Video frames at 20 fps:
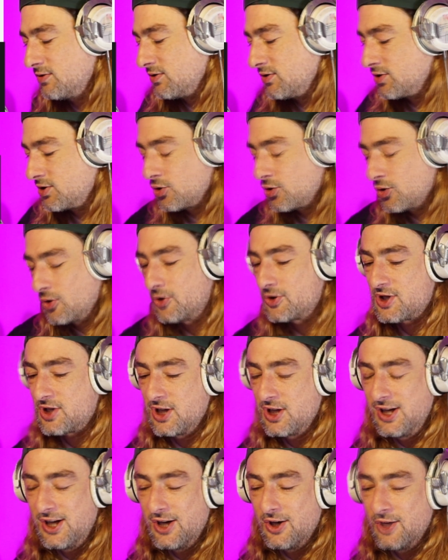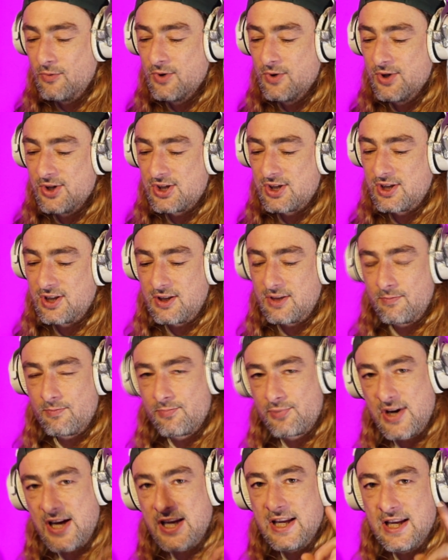taught was
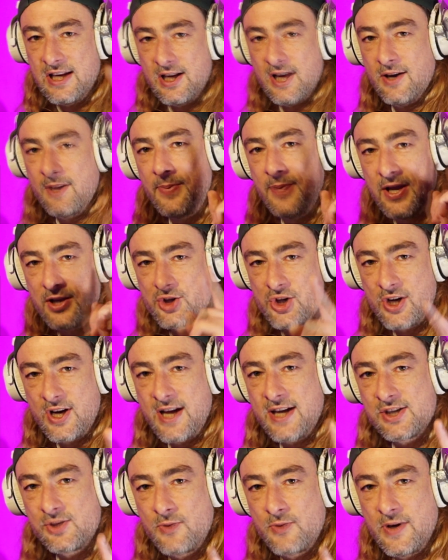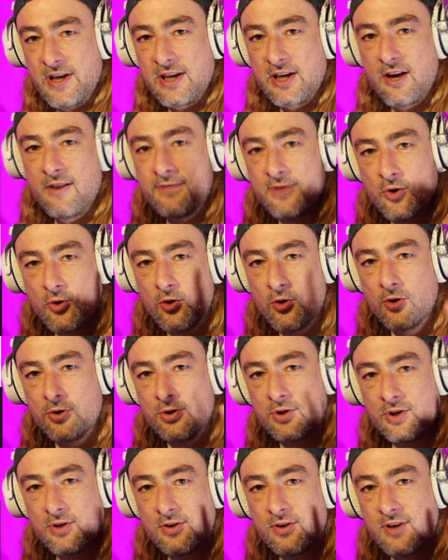bring in a picture next week of your
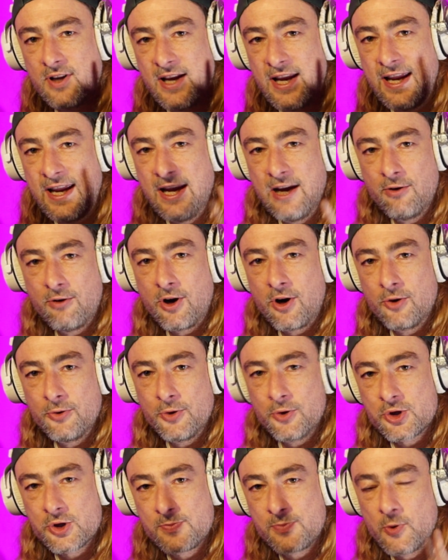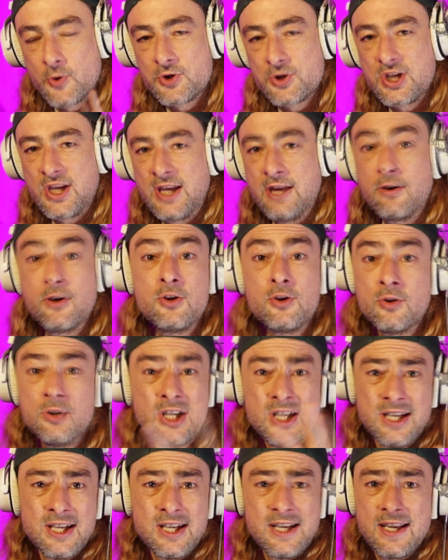hero, your sporting hero, your
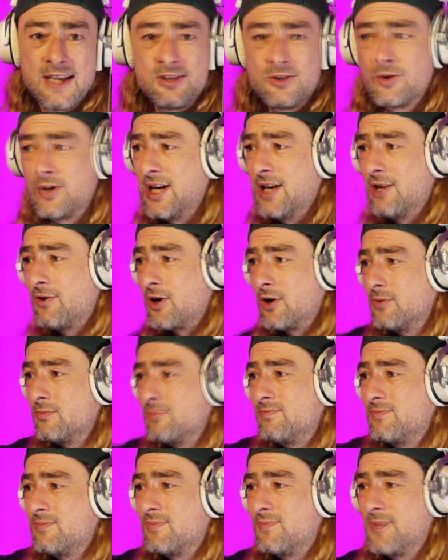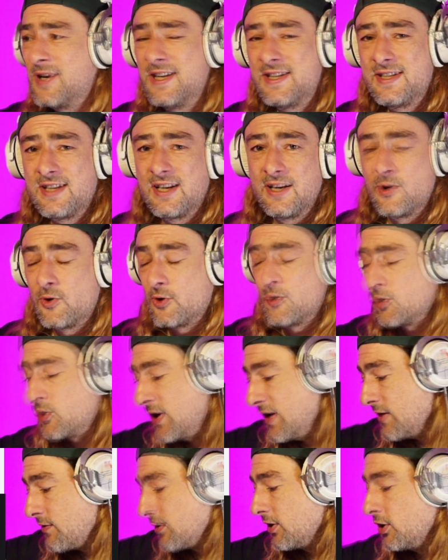hero politically, or your
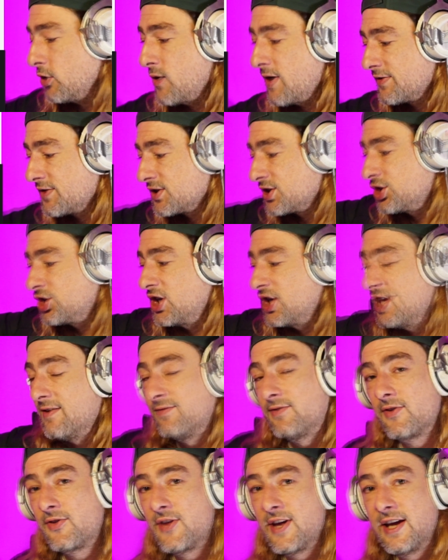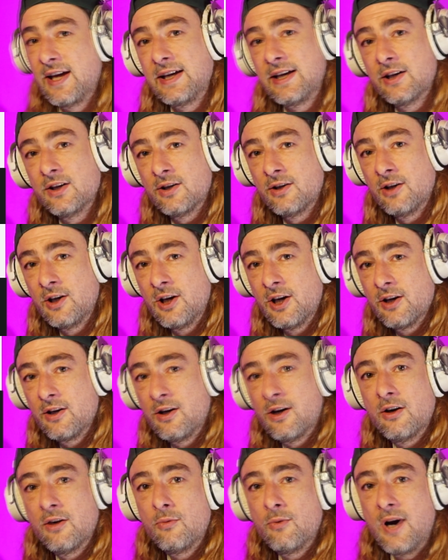hero, whoever's achieved the thing, and you
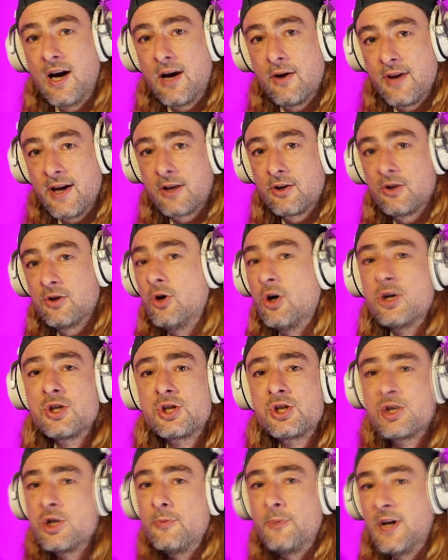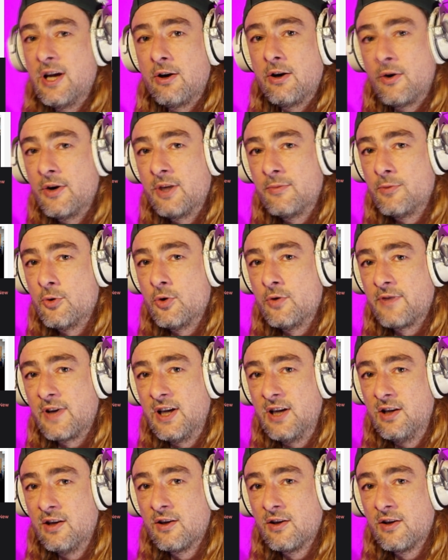know, wow, they're good. Not a superhero in a movie,